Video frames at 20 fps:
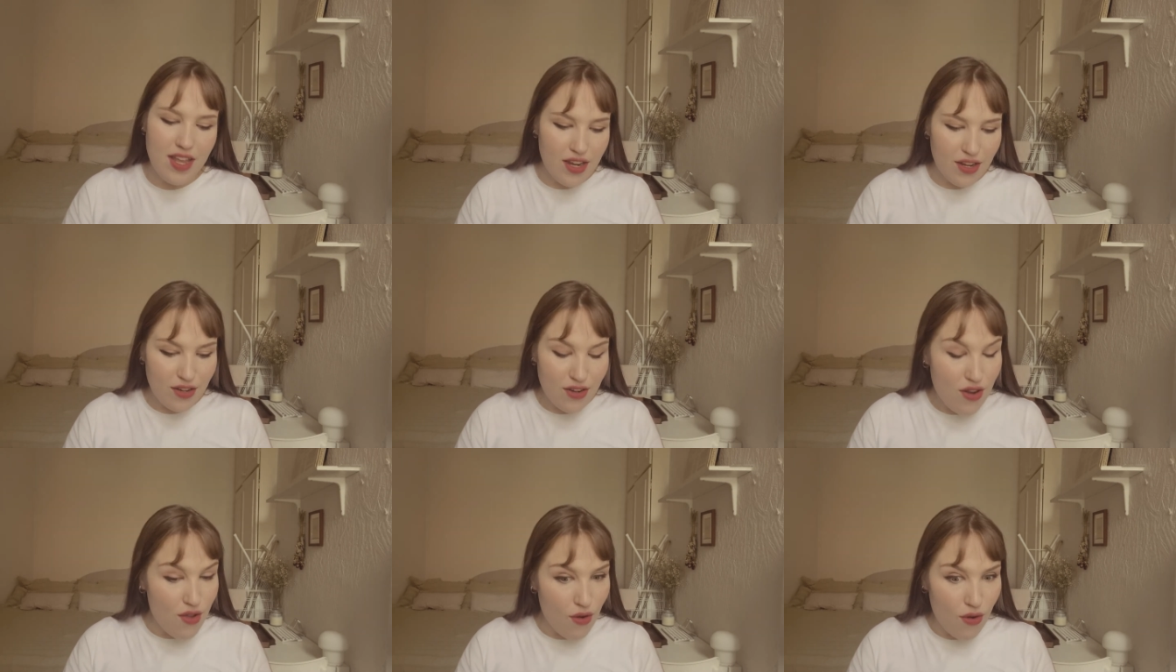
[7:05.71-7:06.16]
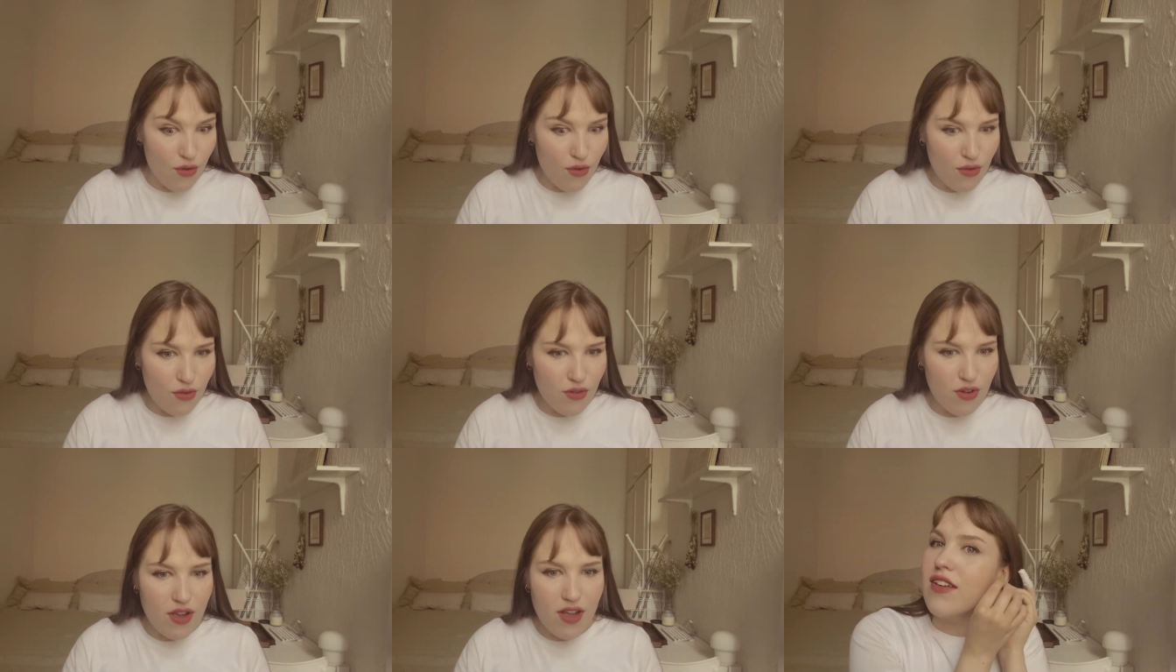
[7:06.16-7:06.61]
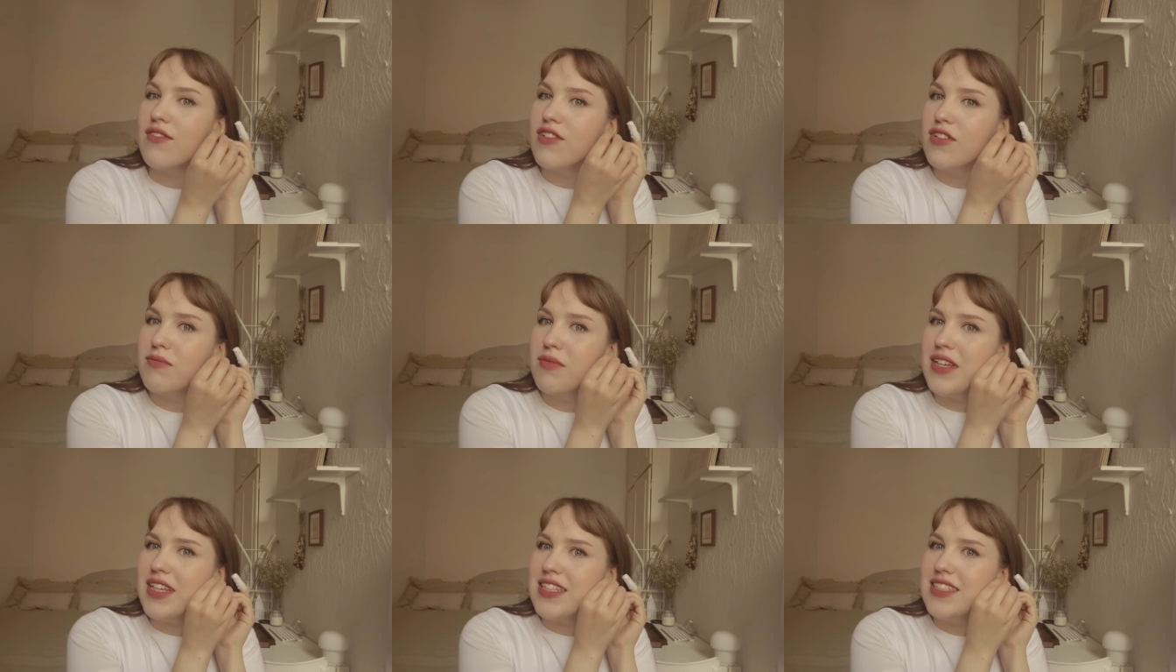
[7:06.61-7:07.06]
No, for
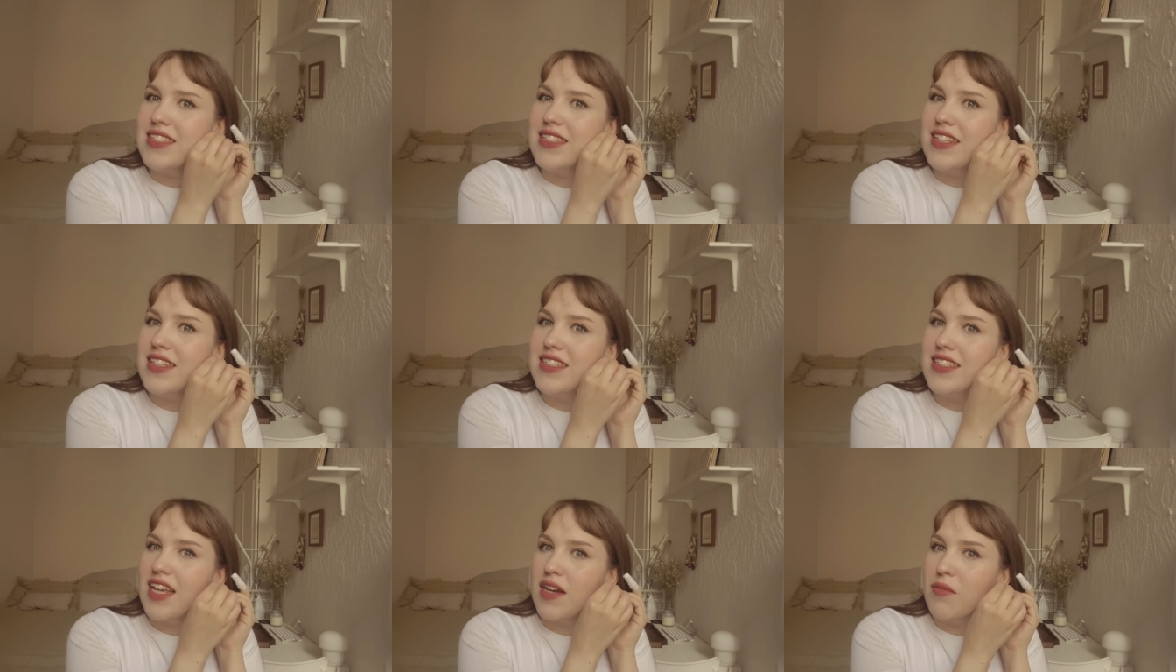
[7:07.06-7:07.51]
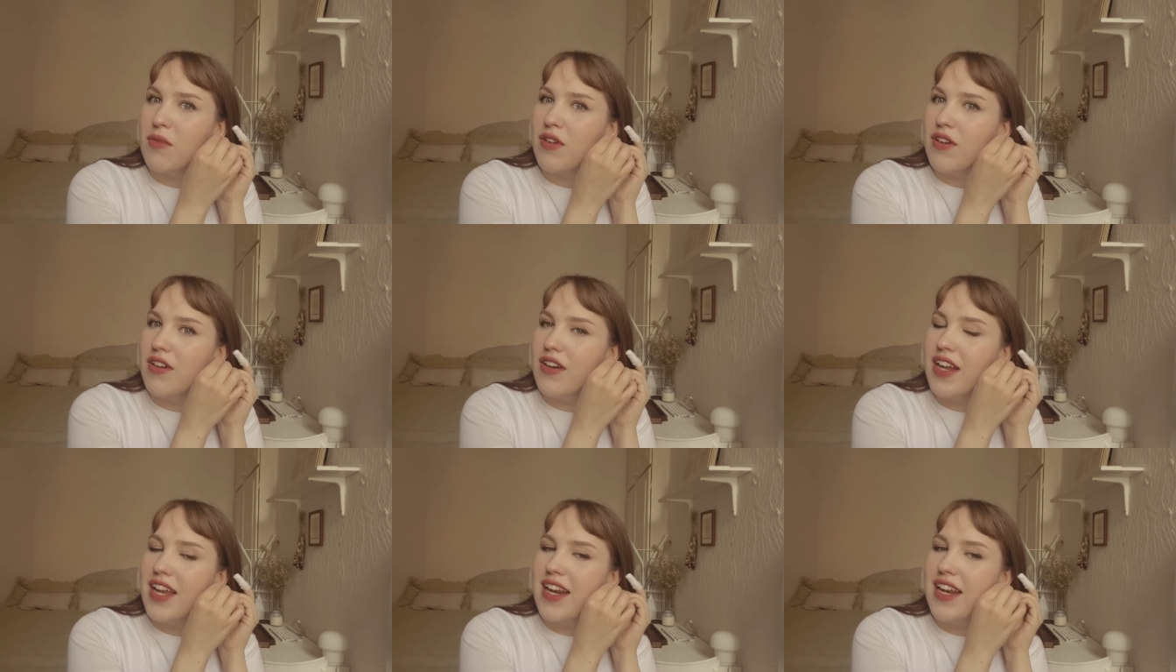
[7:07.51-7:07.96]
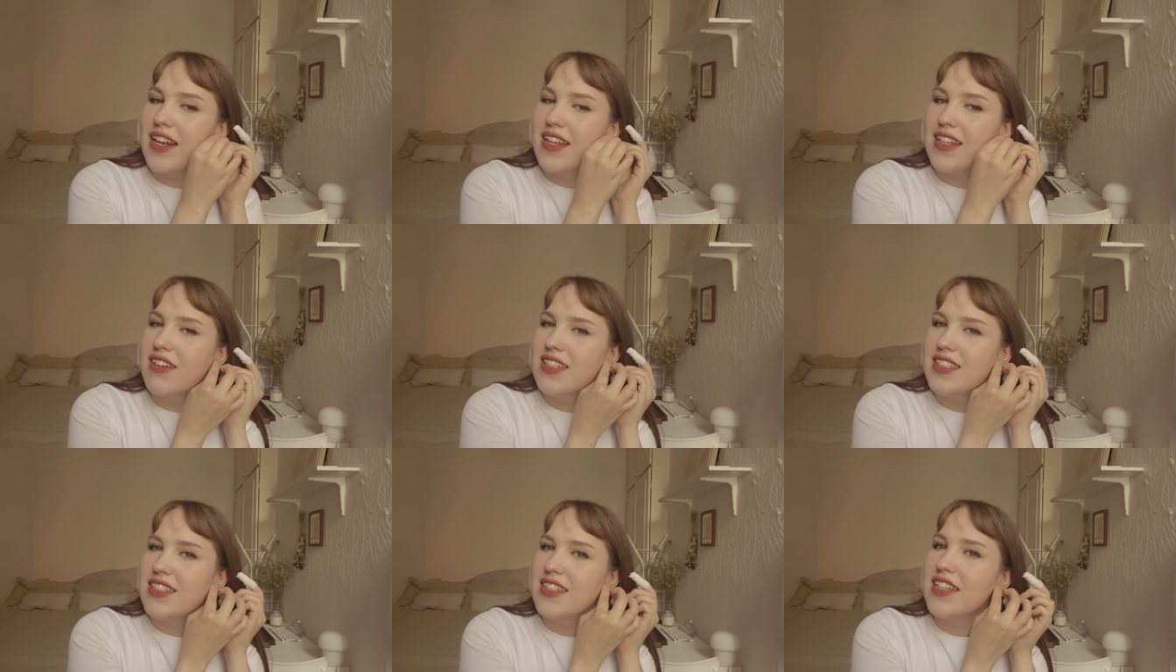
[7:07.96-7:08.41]
me it's still summer, and
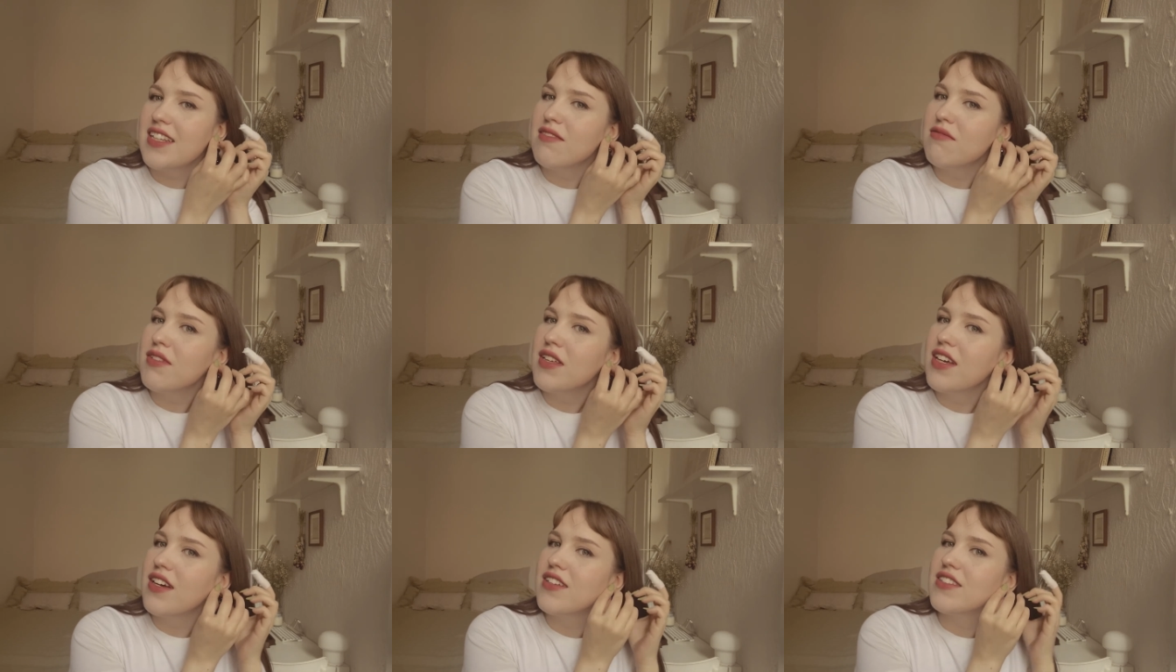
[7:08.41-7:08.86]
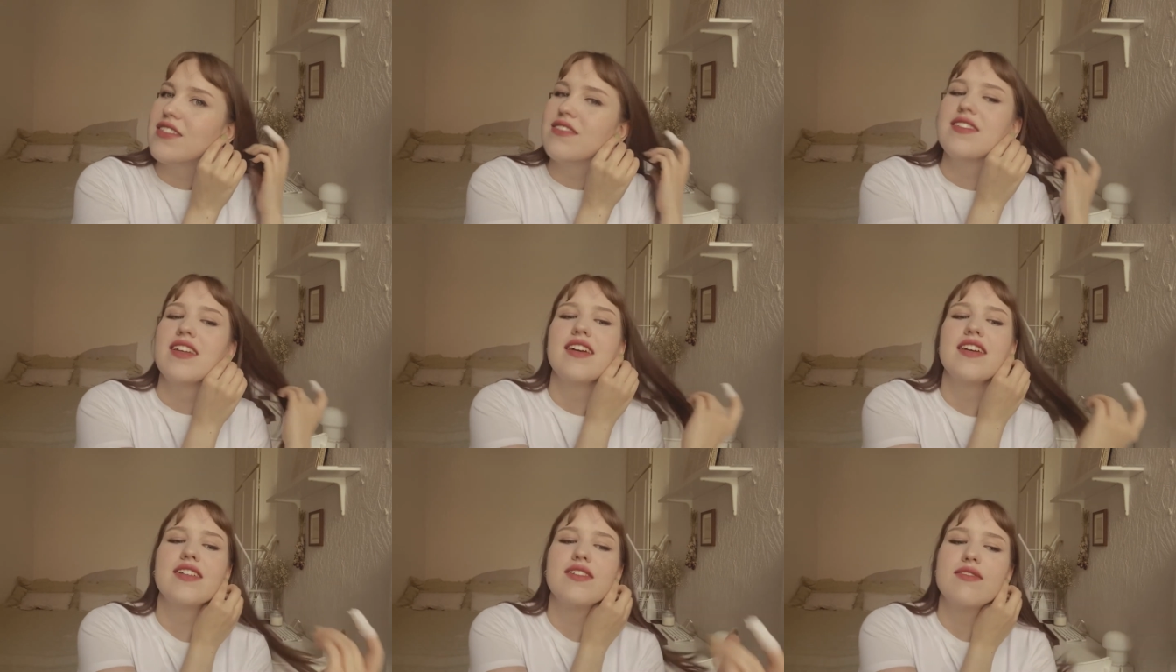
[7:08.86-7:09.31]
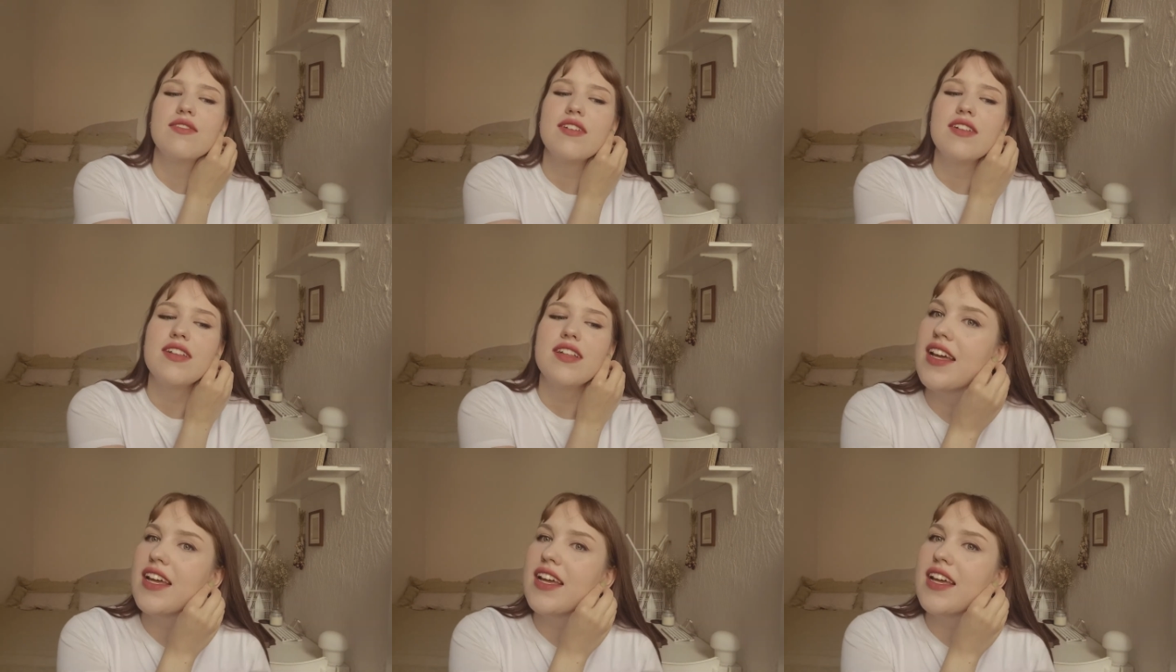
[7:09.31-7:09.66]
recently because of that as well,